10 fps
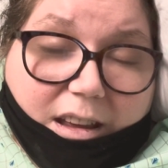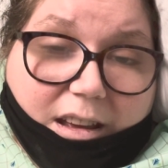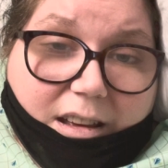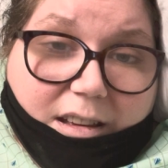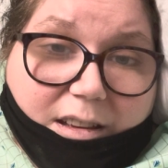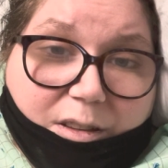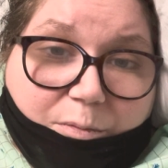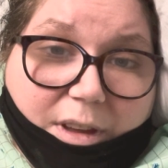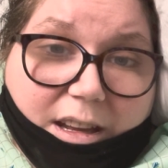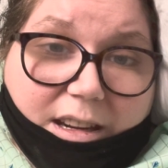
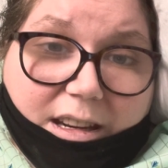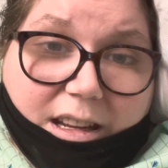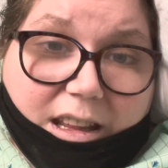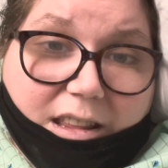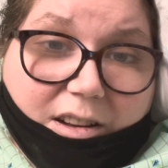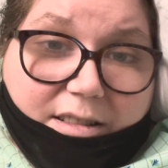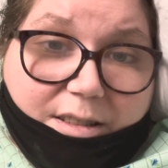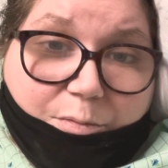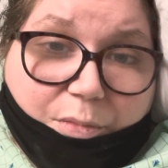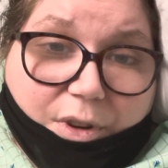And any thoughts
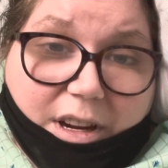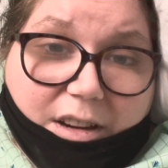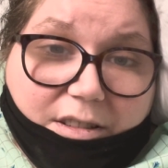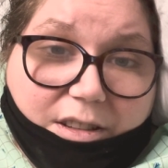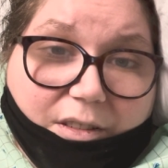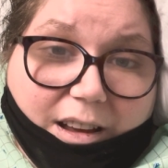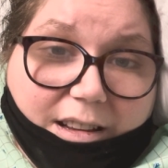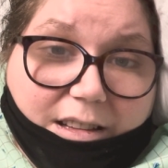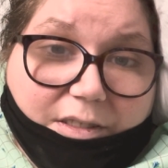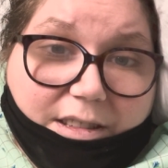and prayers you
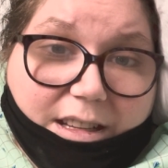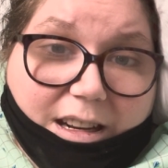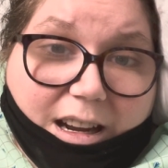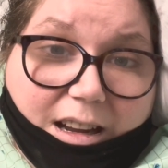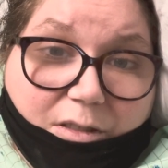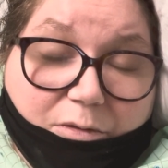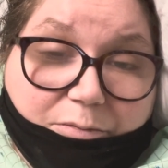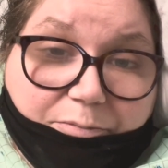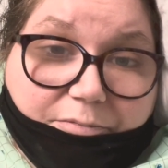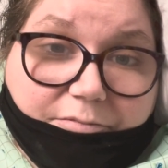guys have sent out,
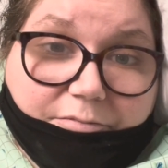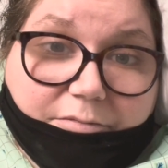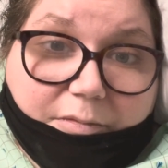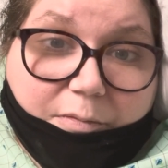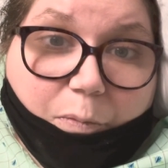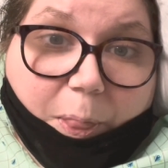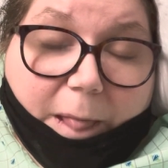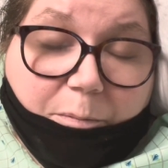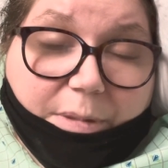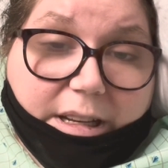
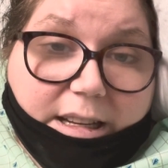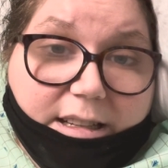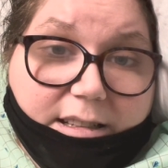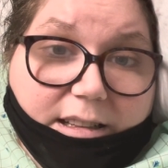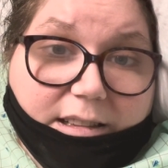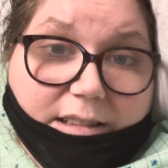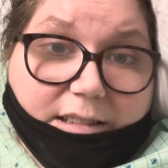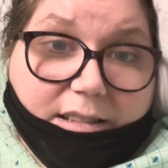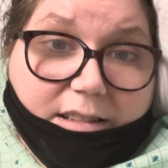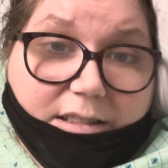please
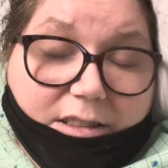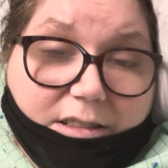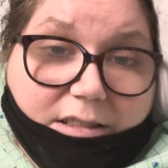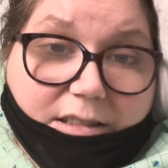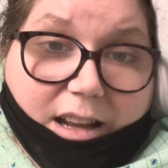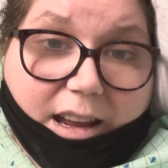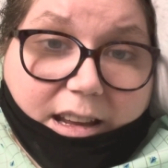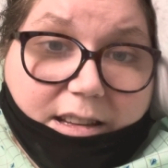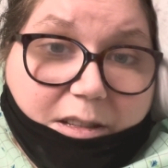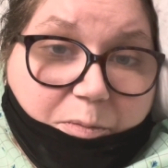like
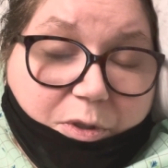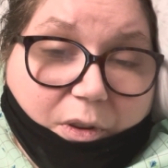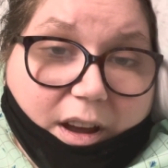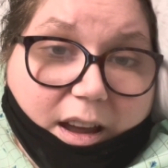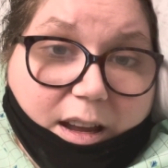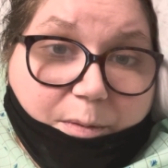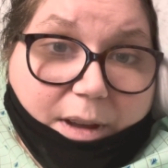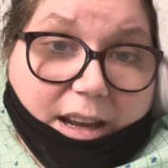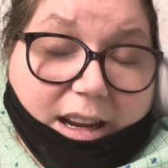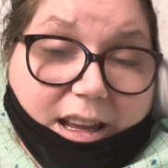and subscribe
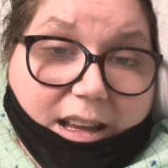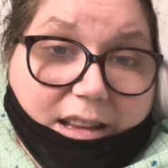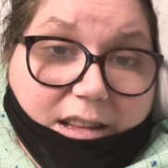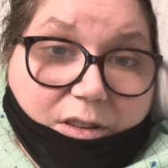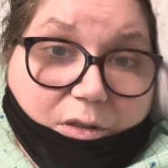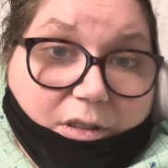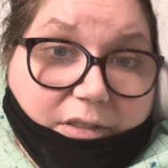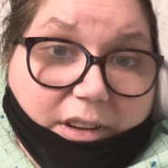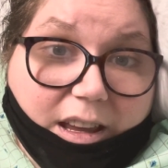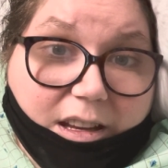and hit the
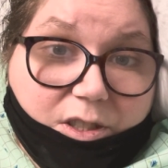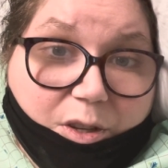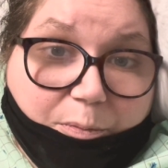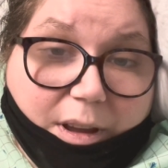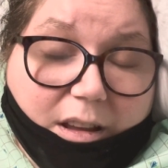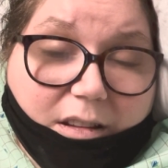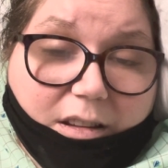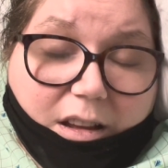notification bell